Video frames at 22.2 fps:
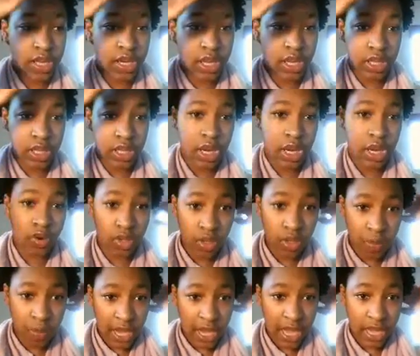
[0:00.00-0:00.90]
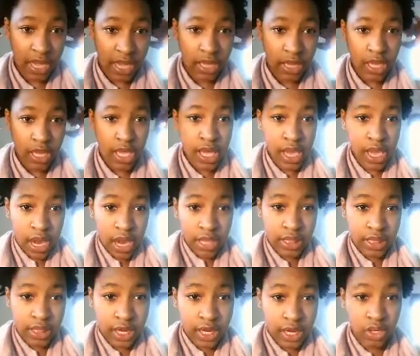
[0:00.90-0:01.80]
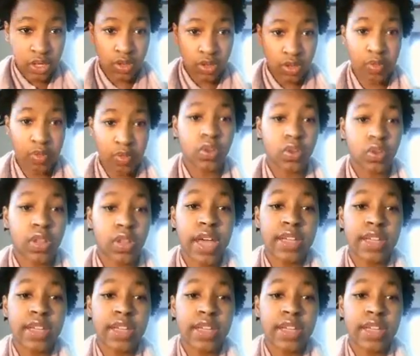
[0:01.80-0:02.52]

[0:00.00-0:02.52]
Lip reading: and then I go to the back, and then I do the middle last.